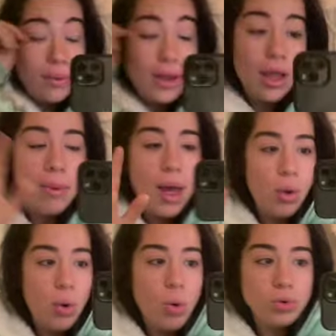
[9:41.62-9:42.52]
wake up at
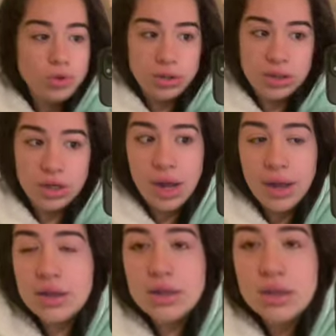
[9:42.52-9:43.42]
all during the
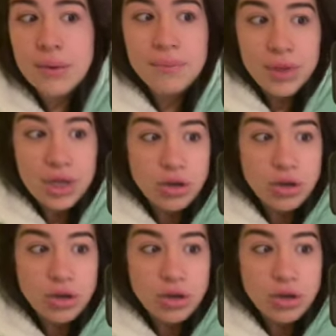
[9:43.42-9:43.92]
night. Like,